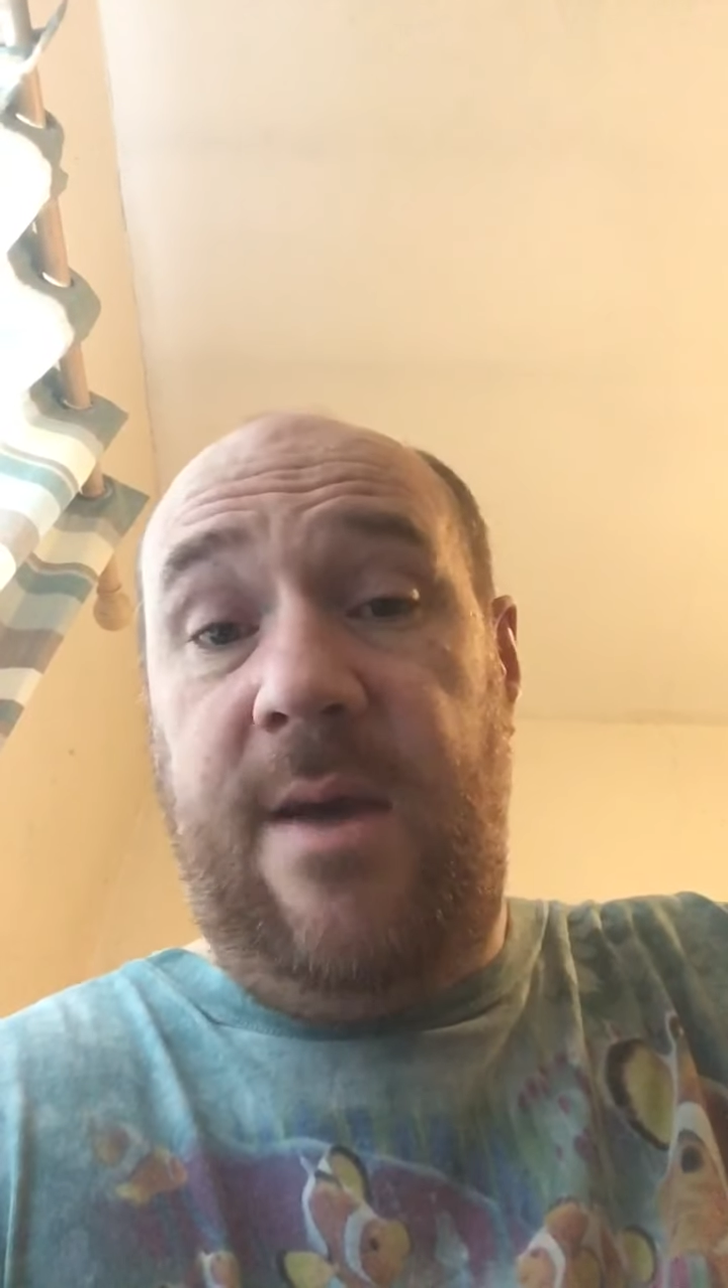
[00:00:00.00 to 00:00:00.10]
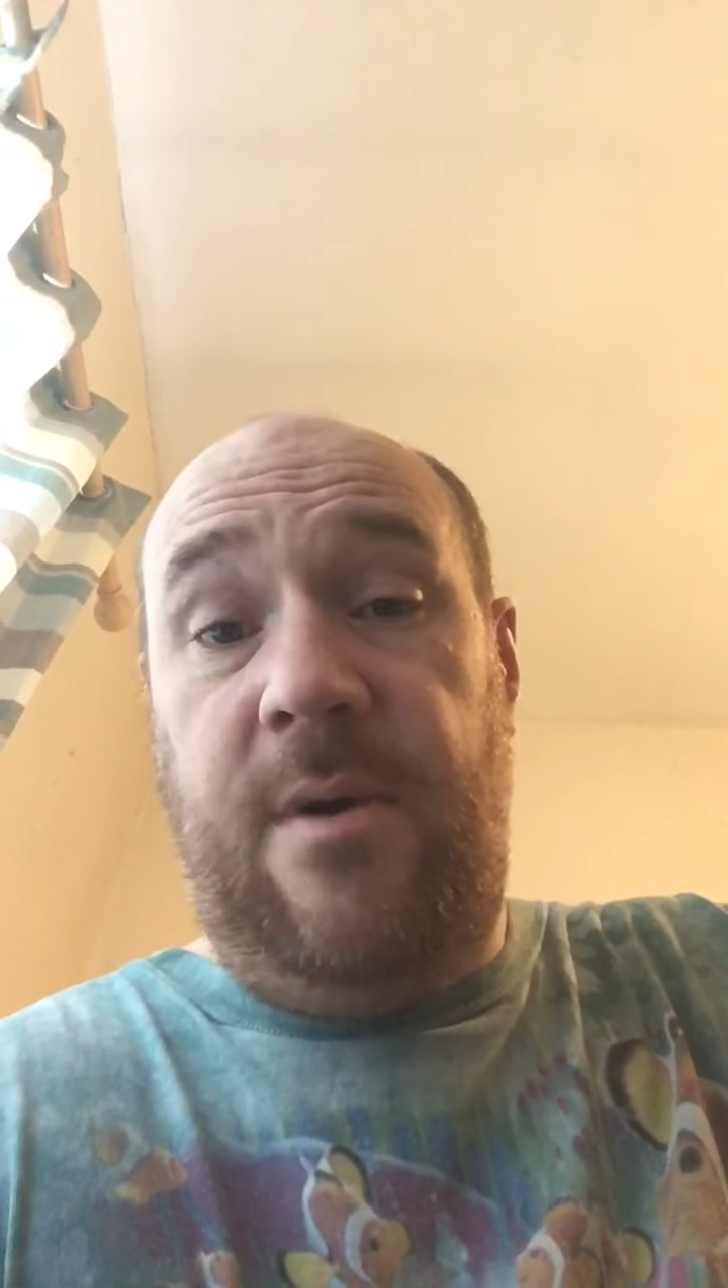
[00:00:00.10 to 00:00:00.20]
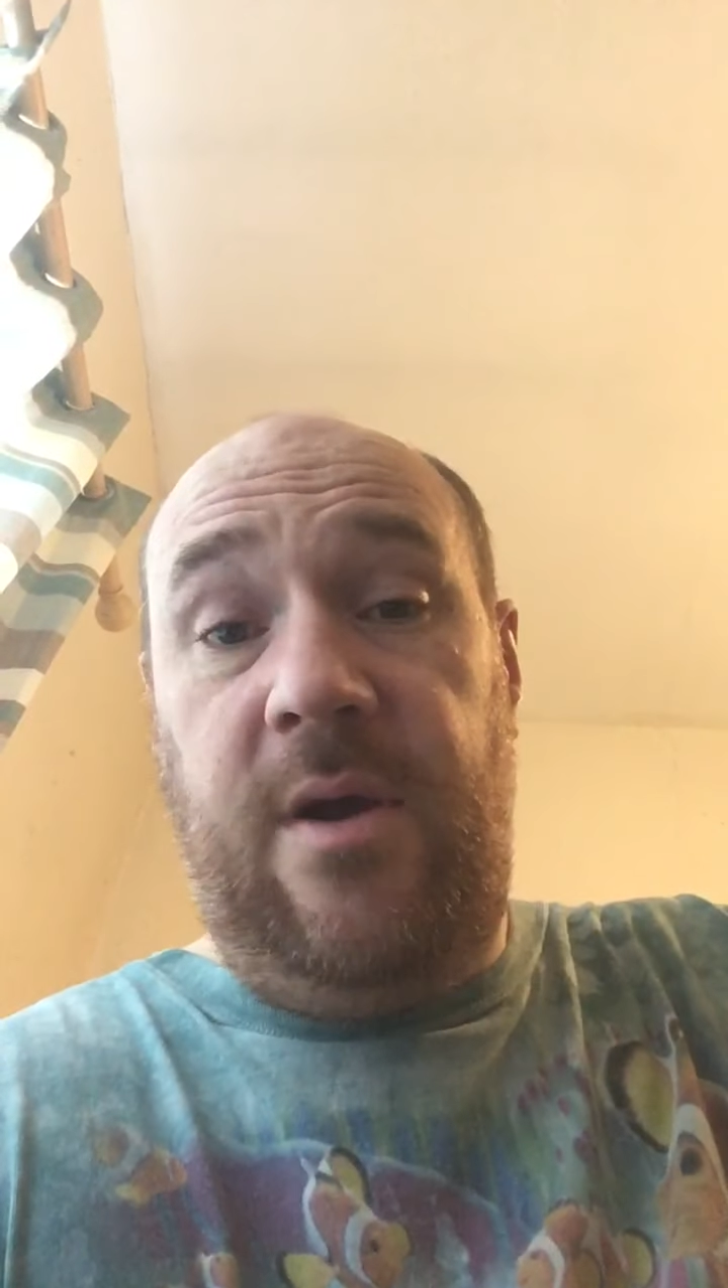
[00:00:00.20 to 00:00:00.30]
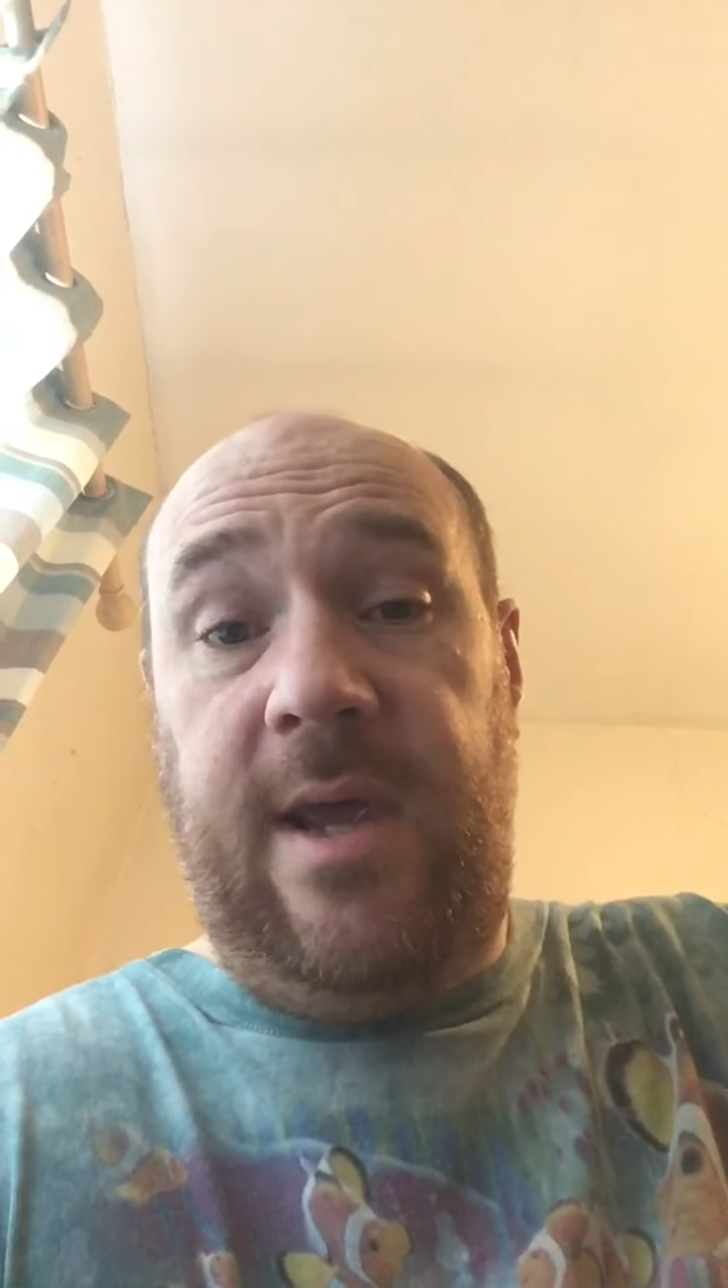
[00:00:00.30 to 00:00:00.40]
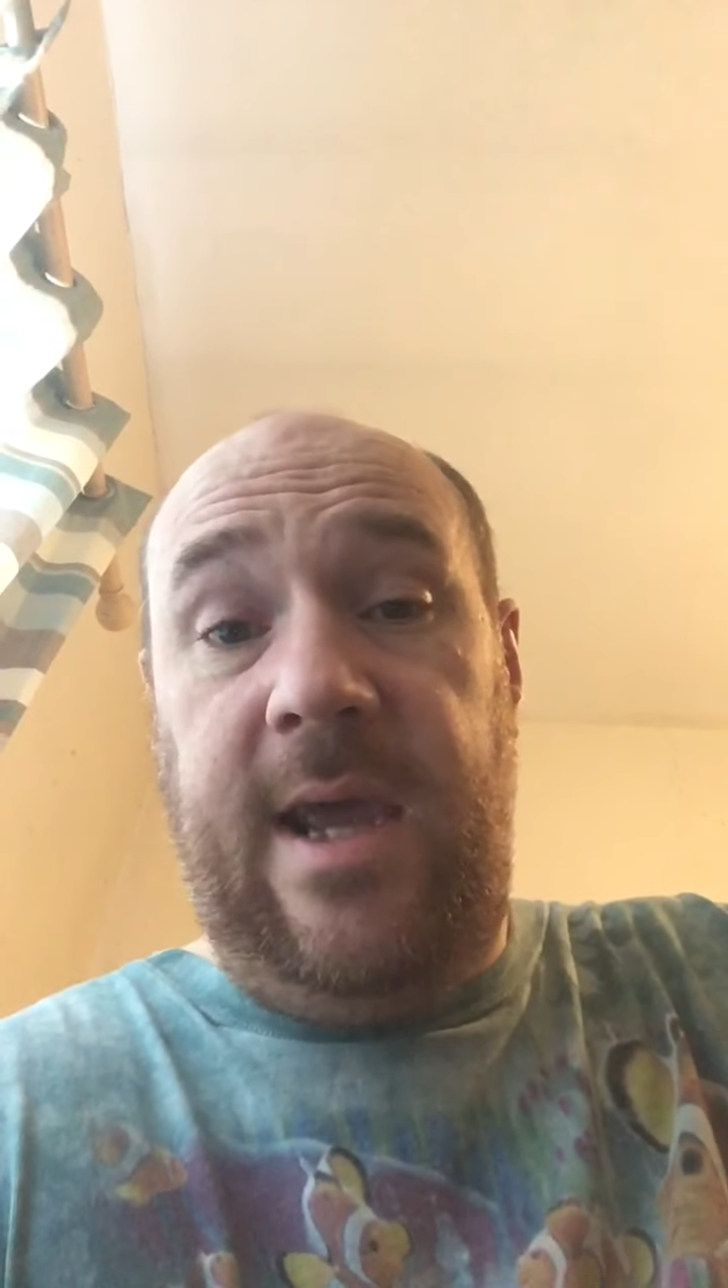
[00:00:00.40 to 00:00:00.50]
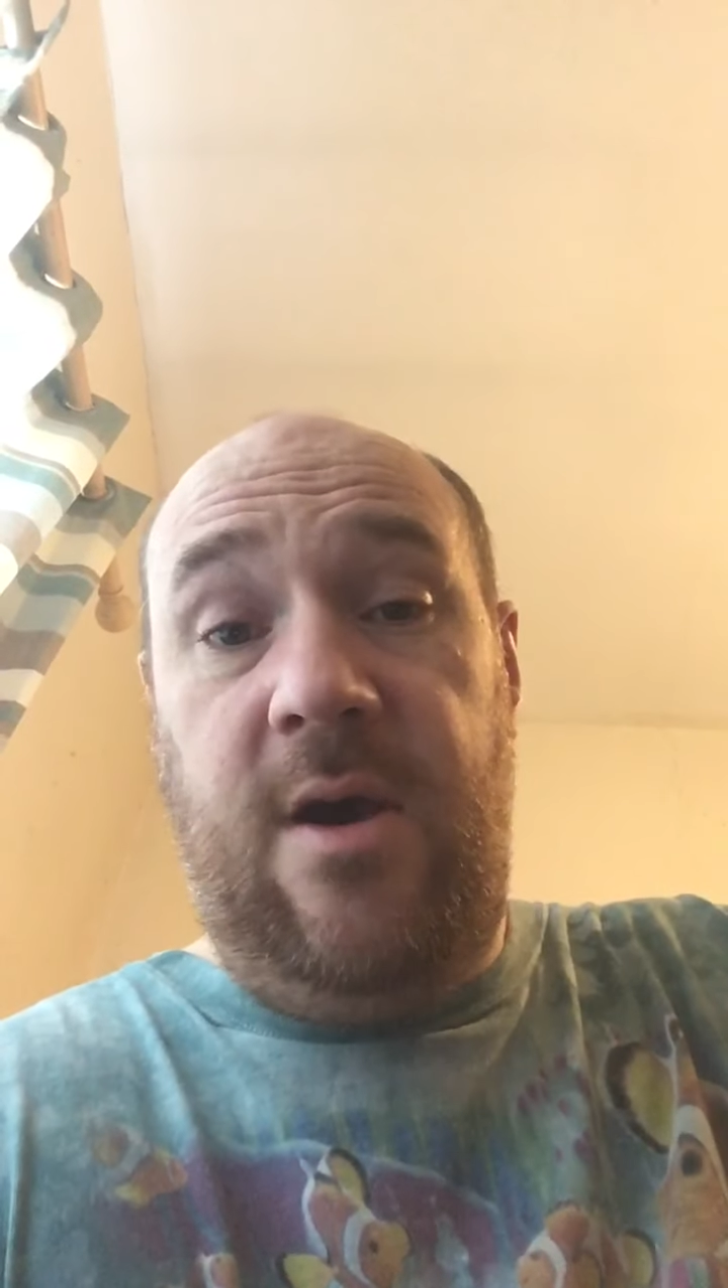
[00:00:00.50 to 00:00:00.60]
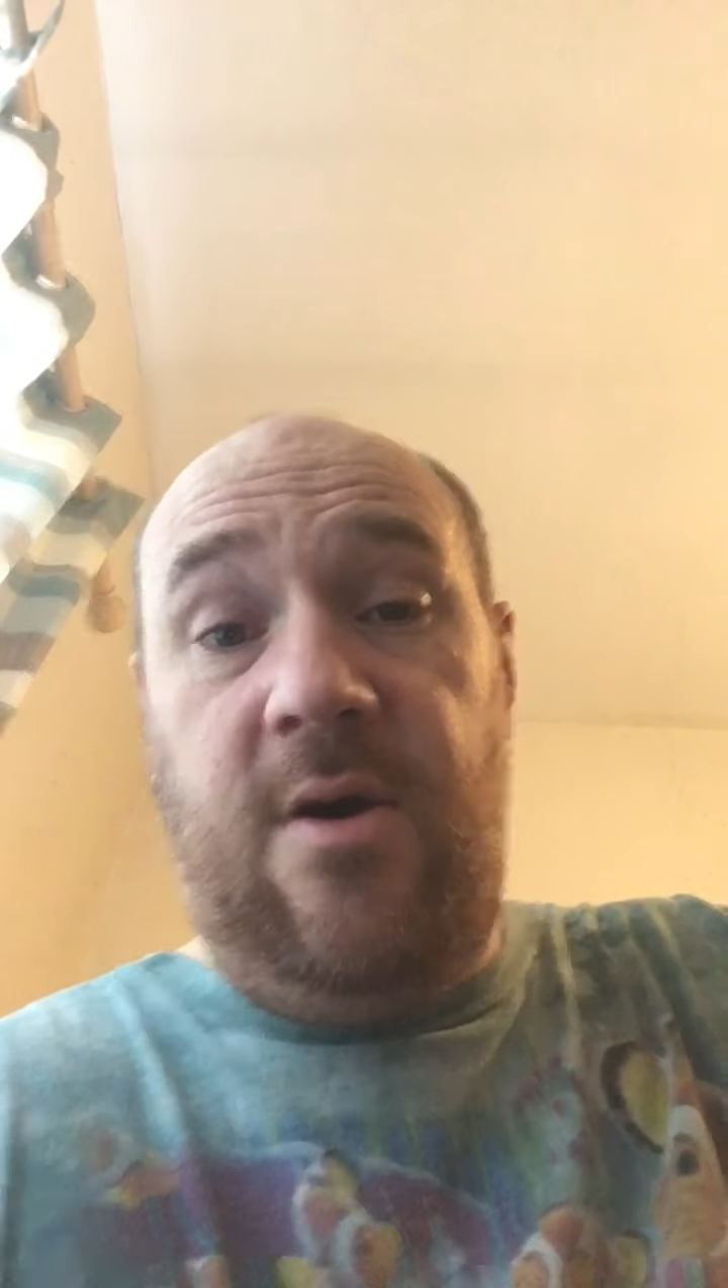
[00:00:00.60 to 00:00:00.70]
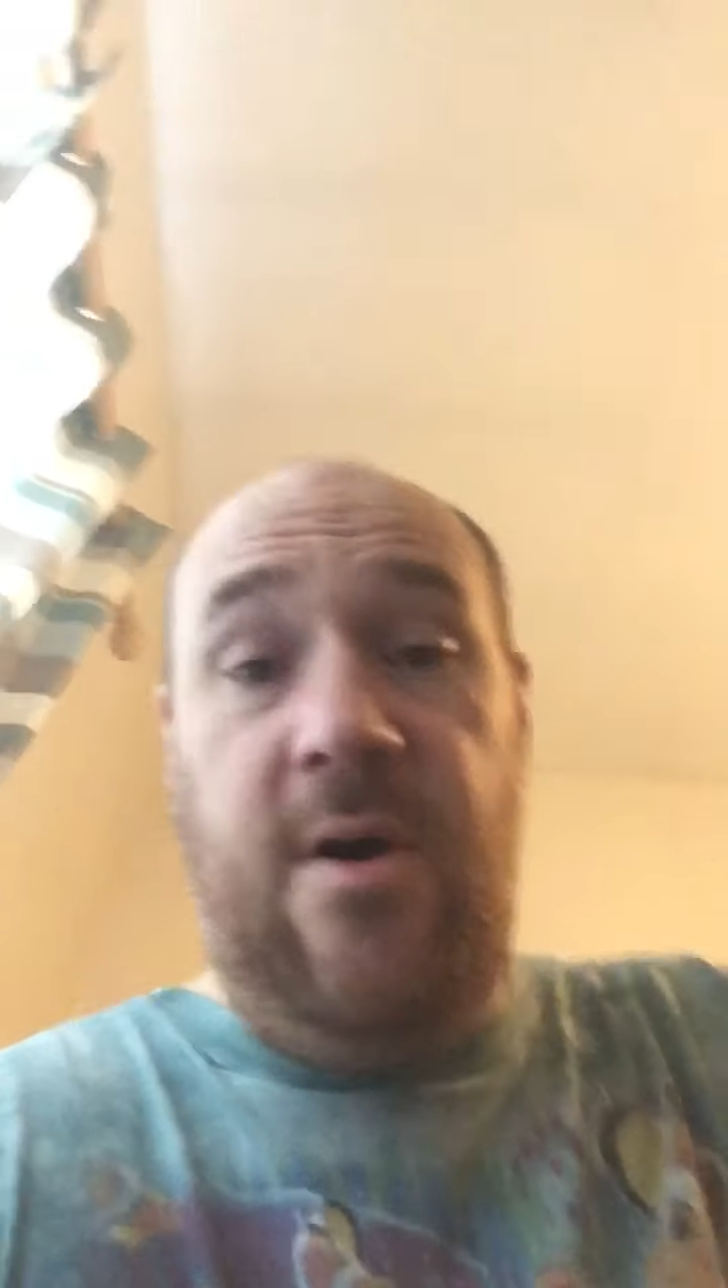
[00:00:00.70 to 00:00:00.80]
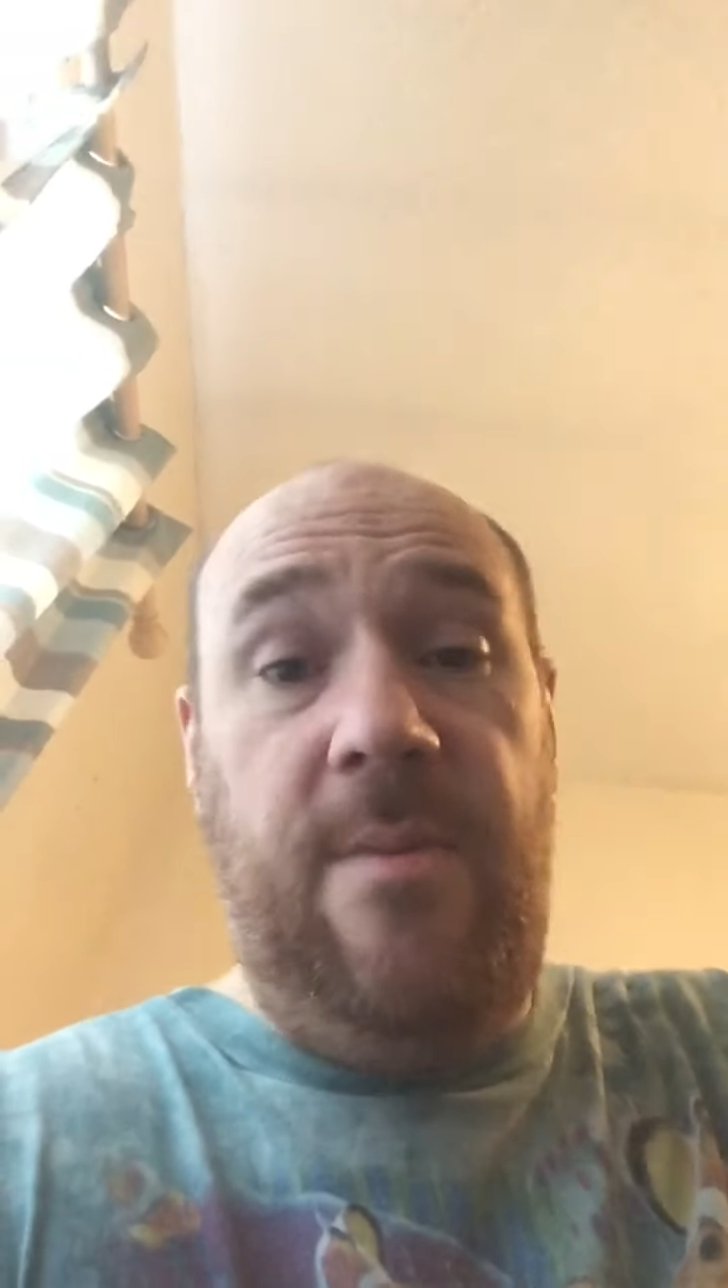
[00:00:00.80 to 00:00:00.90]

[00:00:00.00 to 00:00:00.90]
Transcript: I'm on keto,